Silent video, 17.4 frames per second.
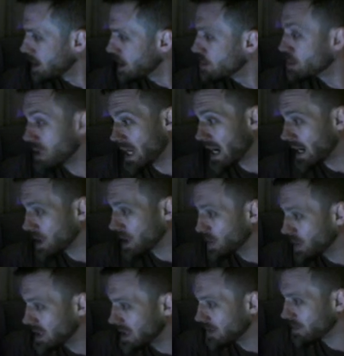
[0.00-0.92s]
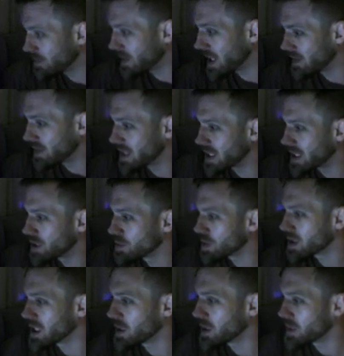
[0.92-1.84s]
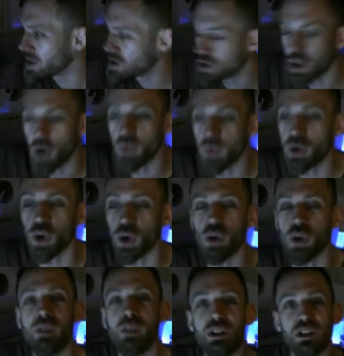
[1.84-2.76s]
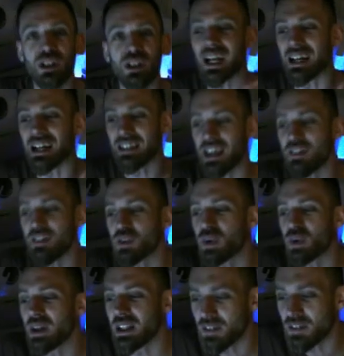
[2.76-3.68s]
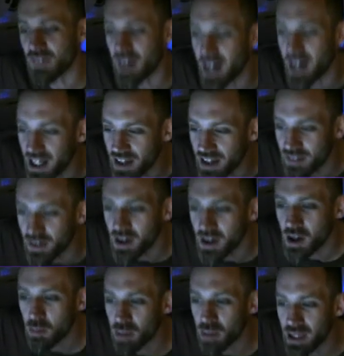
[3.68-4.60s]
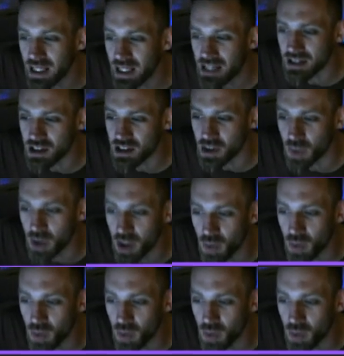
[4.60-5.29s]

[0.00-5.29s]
But yeah, queen e5 and you're getting the rook anyway. So your original idea of queen e5 plays into what you